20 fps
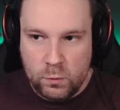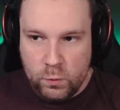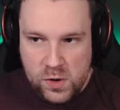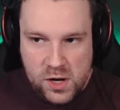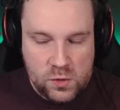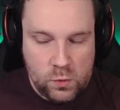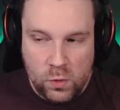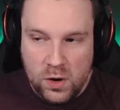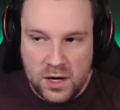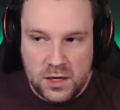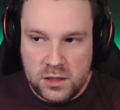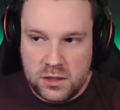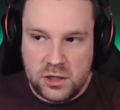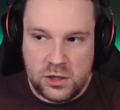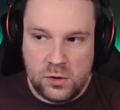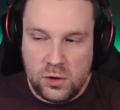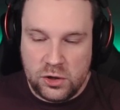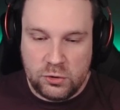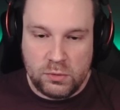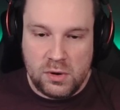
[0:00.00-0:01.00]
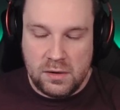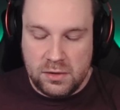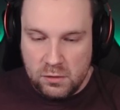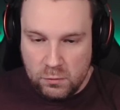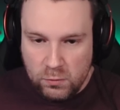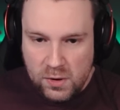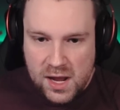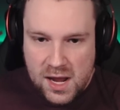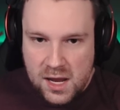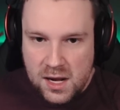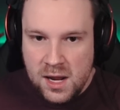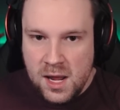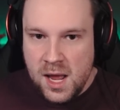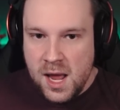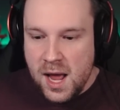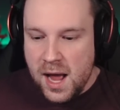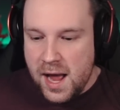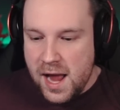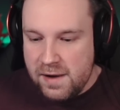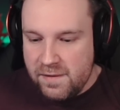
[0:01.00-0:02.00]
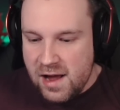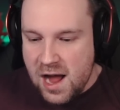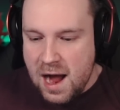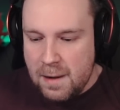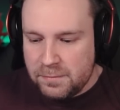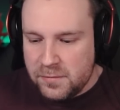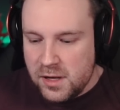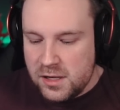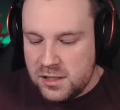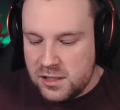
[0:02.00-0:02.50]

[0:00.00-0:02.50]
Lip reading: week 1, 2, 3 of the raid, I opted